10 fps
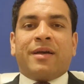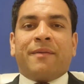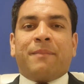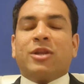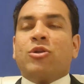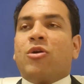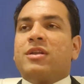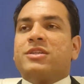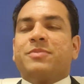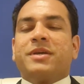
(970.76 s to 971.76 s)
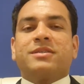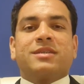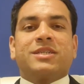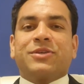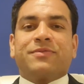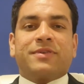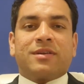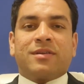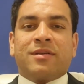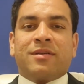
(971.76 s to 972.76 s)
My knowledge base has
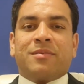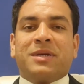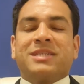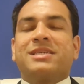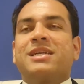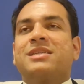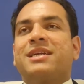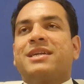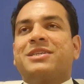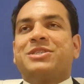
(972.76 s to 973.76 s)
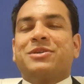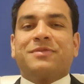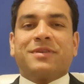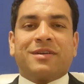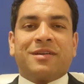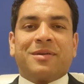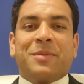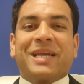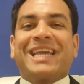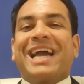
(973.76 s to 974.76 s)
shifted. My skill set has shifted.
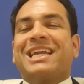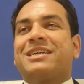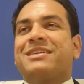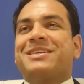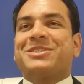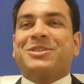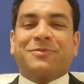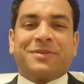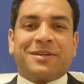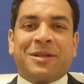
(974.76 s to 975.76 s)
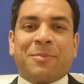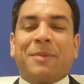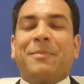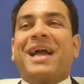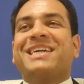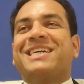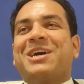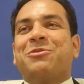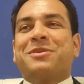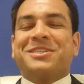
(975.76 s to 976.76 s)
My character has shifted. My bank
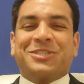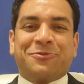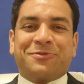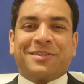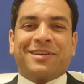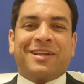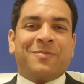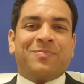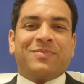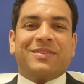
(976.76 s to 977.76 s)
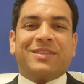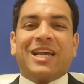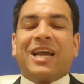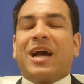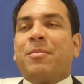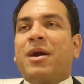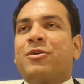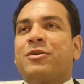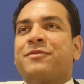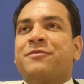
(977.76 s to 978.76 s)
account has shifted. The
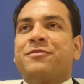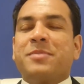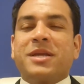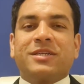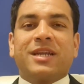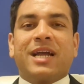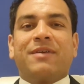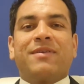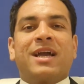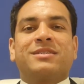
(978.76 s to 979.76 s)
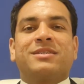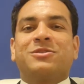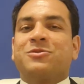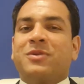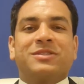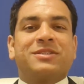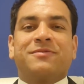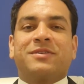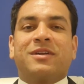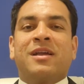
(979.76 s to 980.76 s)
amount of information I have access to has
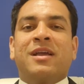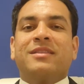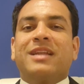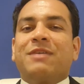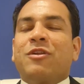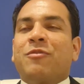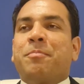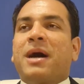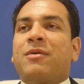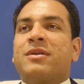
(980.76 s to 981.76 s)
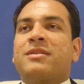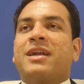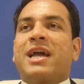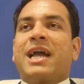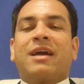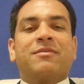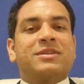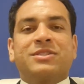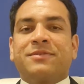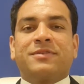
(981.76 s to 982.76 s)
shifted. The level of power that I have has
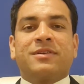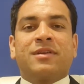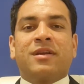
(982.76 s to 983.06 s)
shifted.